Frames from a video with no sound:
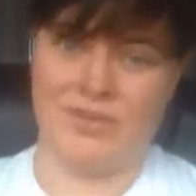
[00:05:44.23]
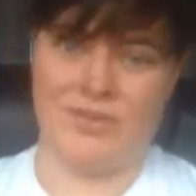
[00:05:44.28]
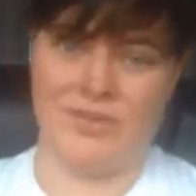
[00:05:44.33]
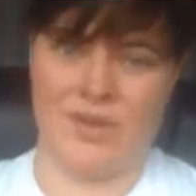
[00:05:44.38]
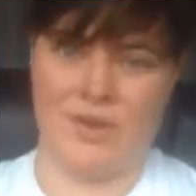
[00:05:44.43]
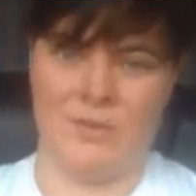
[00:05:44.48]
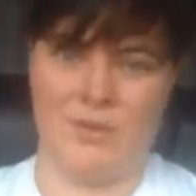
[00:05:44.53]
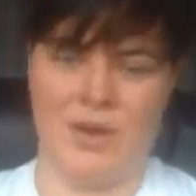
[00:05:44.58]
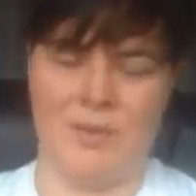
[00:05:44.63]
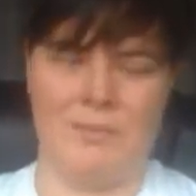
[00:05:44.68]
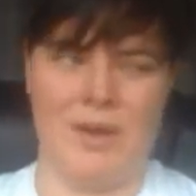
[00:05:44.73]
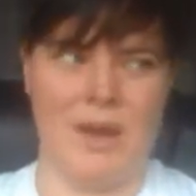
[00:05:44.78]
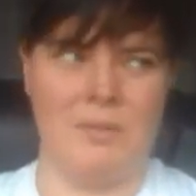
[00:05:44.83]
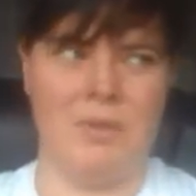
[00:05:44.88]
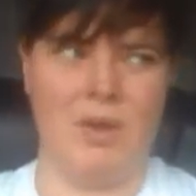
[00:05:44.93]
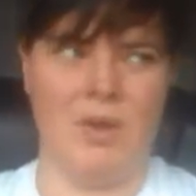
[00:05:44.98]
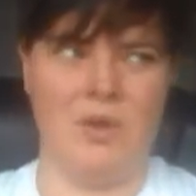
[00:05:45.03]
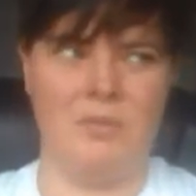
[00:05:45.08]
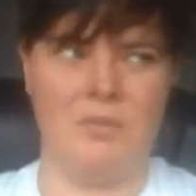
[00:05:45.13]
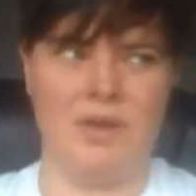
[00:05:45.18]
So
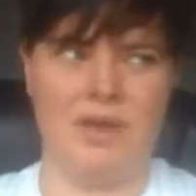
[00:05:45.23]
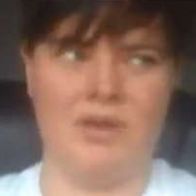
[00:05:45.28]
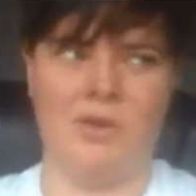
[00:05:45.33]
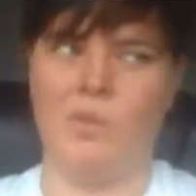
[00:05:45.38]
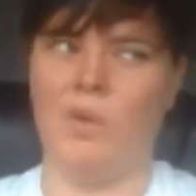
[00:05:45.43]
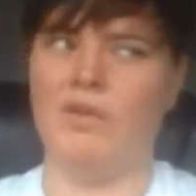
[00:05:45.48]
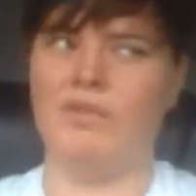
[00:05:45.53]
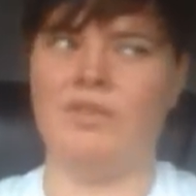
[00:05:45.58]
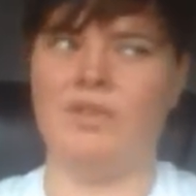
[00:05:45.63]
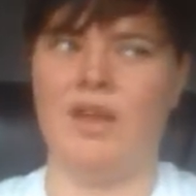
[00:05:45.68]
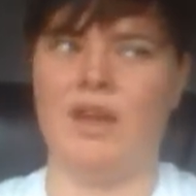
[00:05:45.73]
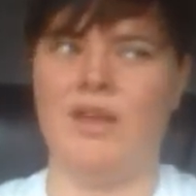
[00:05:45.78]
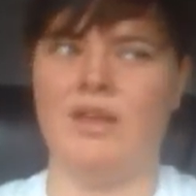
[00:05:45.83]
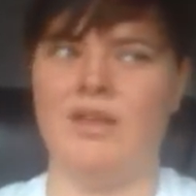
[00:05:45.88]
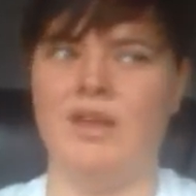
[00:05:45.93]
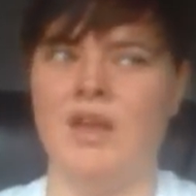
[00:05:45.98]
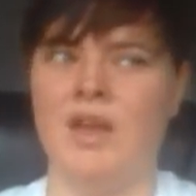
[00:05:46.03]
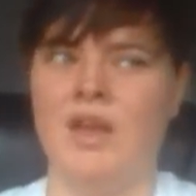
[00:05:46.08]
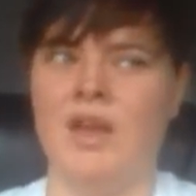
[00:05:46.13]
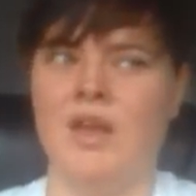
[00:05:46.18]
I'm hoping once
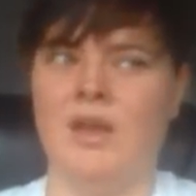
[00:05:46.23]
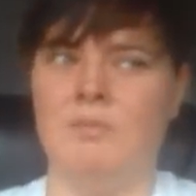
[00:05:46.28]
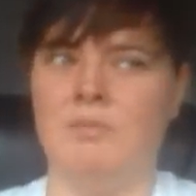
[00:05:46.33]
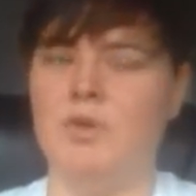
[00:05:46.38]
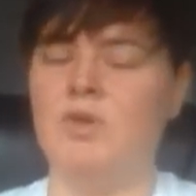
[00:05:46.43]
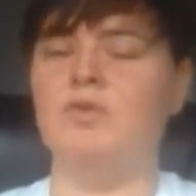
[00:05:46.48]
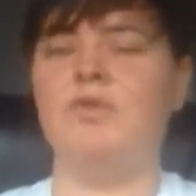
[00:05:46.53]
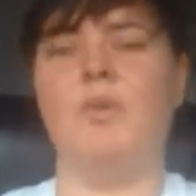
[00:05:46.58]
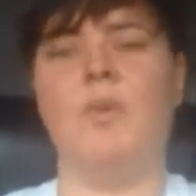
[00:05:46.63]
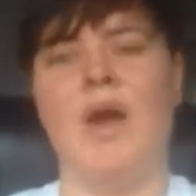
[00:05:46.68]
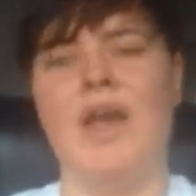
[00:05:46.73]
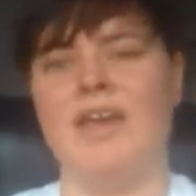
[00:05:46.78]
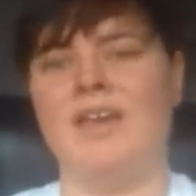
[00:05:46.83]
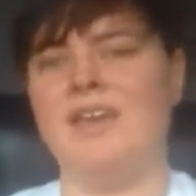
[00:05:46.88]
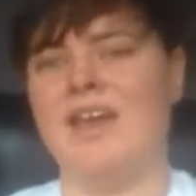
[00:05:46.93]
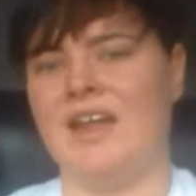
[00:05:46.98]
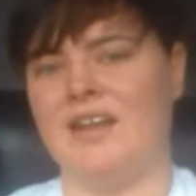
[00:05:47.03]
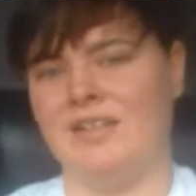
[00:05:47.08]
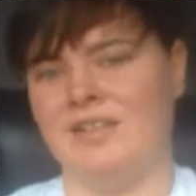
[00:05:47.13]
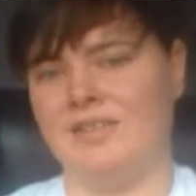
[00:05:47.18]
I move away
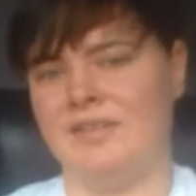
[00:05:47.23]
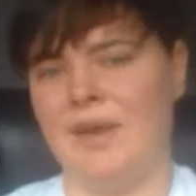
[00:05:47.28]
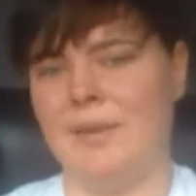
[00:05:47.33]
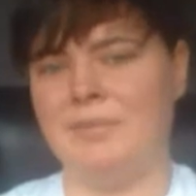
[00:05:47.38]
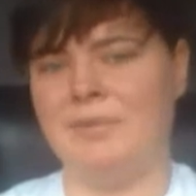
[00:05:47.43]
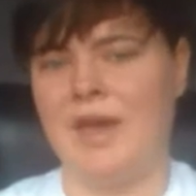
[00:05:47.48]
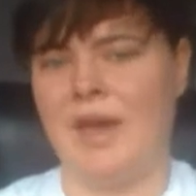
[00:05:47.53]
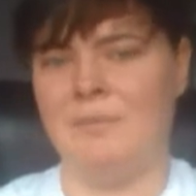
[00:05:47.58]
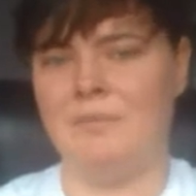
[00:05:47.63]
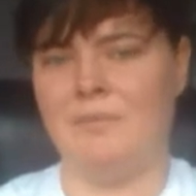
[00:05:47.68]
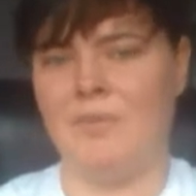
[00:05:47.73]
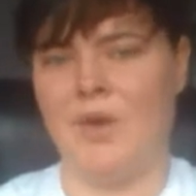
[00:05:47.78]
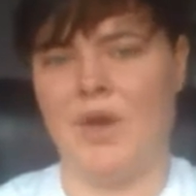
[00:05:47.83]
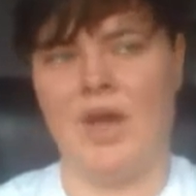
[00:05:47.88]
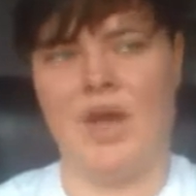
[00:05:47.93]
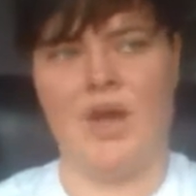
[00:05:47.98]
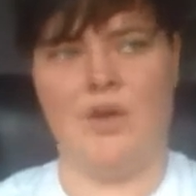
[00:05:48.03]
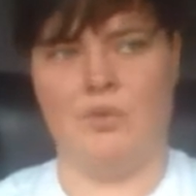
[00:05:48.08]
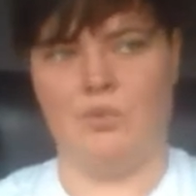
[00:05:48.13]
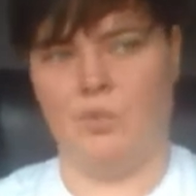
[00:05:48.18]
again in
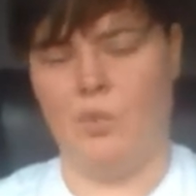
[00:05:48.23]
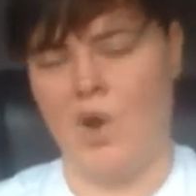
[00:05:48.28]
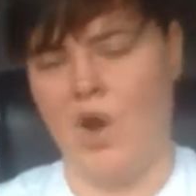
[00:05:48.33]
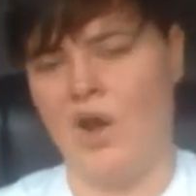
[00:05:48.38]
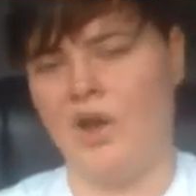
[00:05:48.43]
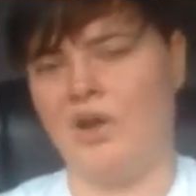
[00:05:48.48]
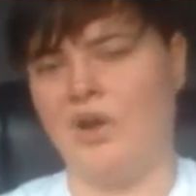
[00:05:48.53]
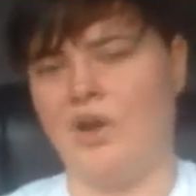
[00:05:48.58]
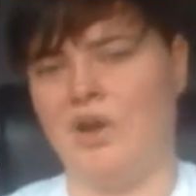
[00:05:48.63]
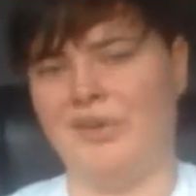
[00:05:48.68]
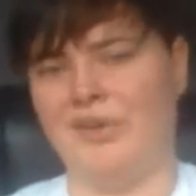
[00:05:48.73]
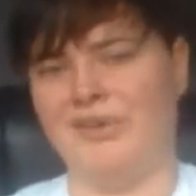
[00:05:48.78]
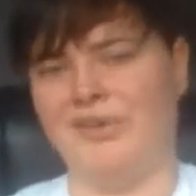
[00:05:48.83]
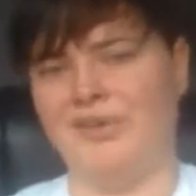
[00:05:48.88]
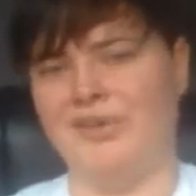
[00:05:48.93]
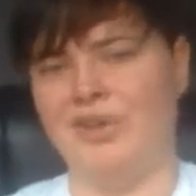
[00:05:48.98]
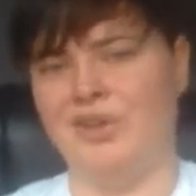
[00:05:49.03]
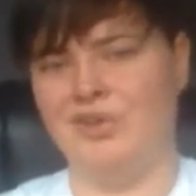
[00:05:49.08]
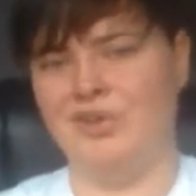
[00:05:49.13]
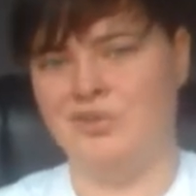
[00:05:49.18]
September and work on
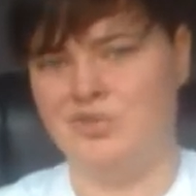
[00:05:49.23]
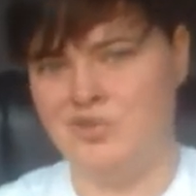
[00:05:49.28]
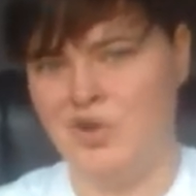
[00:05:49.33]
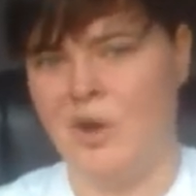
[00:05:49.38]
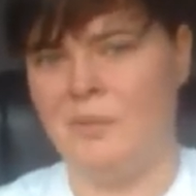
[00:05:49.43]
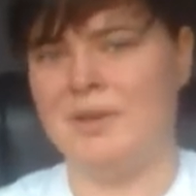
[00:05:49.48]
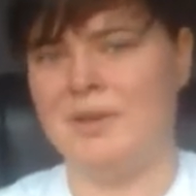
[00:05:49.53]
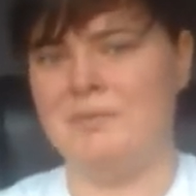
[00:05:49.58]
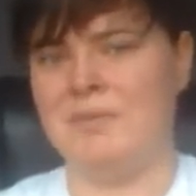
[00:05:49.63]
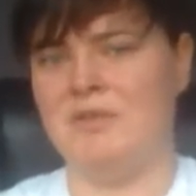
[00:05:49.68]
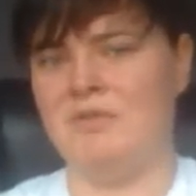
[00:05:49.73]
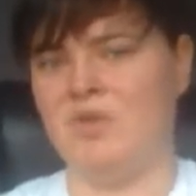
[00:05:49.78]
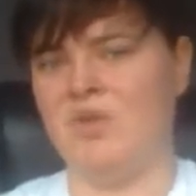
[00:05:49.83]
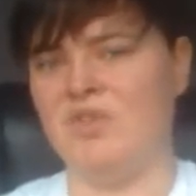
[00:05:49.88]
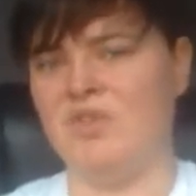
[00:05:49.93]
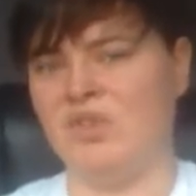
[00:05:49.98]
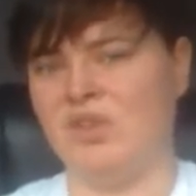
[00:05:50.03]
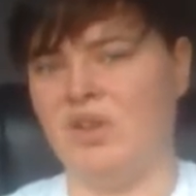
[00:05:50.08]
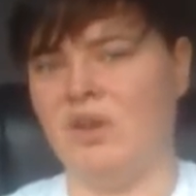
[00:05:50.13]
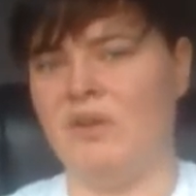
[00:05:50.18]
dropping my
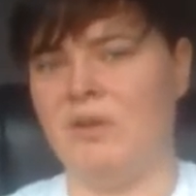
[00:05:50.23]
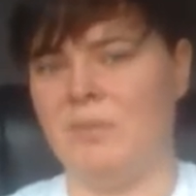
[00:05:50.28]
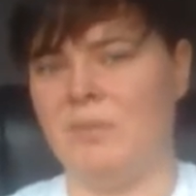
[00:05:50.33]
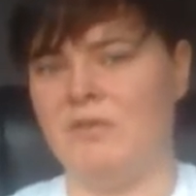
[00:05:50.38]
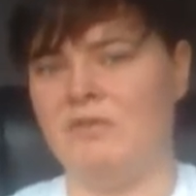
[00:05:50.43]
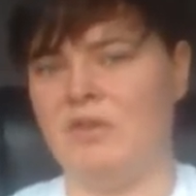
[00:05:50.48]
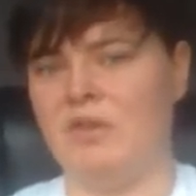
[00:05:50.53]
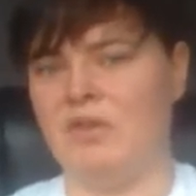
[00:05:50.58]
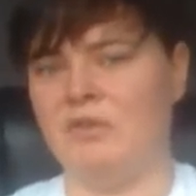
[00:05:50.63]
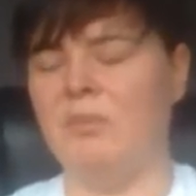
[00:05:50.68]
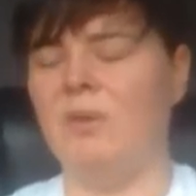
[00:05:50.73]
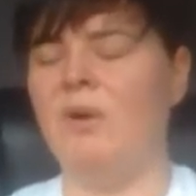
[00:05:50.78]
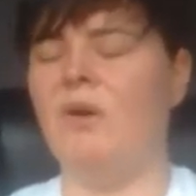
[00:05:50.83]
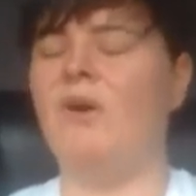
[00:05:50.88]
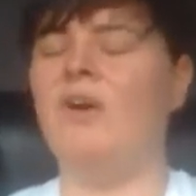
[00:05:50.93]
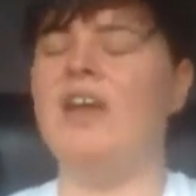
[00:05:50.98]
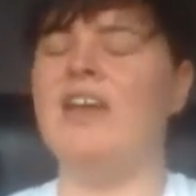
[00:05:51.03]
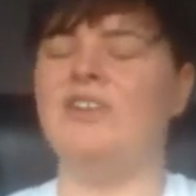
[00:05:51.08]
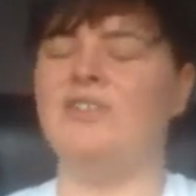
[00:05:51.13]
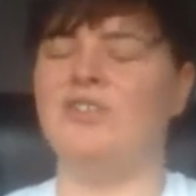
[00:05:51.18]
voice and lowering my voice
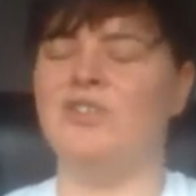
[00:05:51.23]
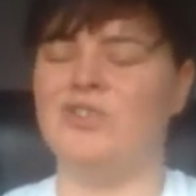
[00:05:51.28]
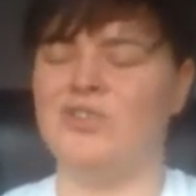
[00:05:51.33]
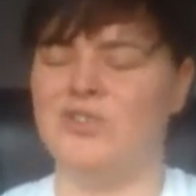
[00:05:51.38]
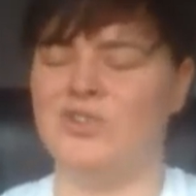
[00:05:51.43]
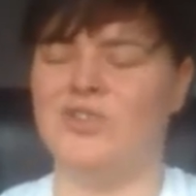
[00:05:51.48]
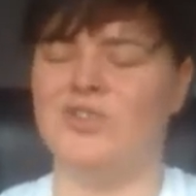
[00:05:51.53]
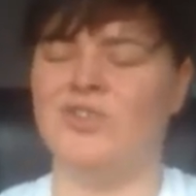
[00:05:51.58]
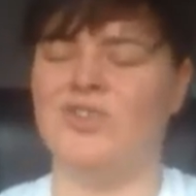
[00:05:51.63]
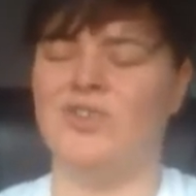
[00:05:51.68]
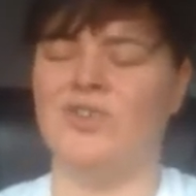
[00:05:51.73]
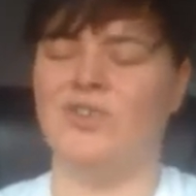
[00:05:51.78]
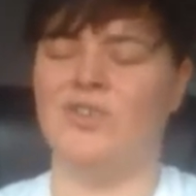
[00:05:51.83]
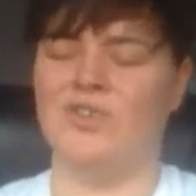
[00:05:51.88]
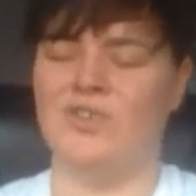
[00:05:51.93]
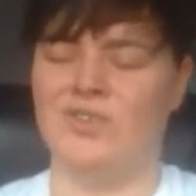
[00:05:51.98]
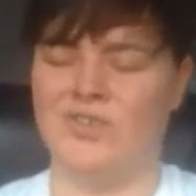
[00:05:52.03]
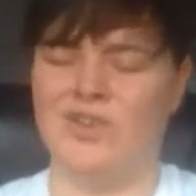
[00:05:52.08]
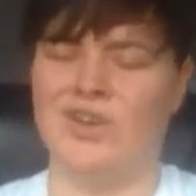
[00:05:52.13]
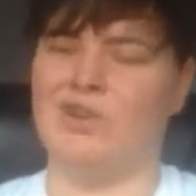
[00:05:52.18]
more, it should
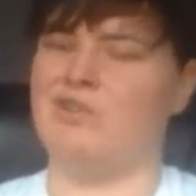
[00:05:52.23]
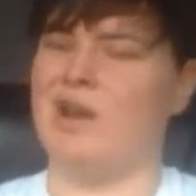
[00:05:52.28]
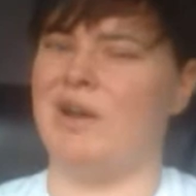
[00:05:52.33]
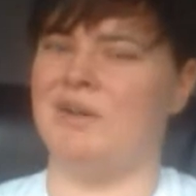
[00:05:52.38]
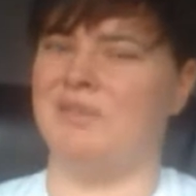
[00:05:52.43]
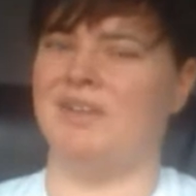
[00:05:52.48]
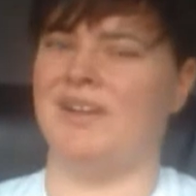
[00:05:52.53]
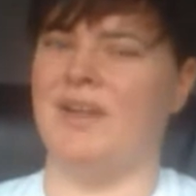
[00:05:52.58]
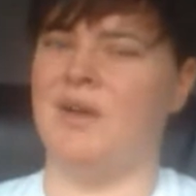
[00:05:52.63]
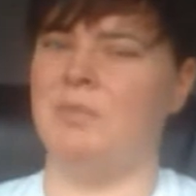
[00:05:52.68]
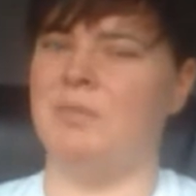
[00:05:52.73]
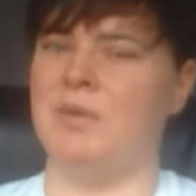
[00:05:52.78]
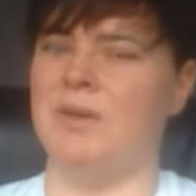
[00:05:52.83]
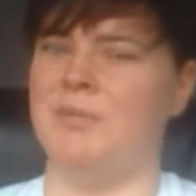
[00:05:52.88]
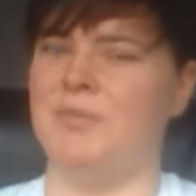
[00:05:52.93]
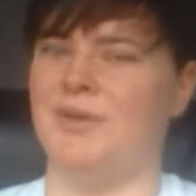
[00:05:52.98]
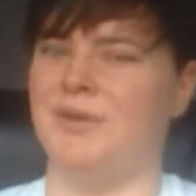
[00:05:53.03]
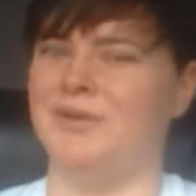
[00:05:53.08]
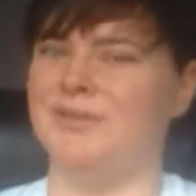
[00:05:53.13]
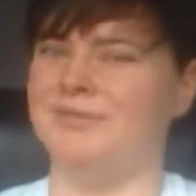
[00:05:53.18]
stick around a little bit
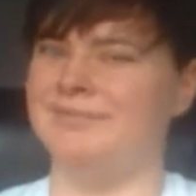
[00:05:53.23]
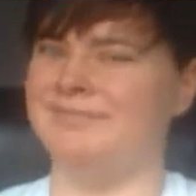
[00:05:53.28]
more.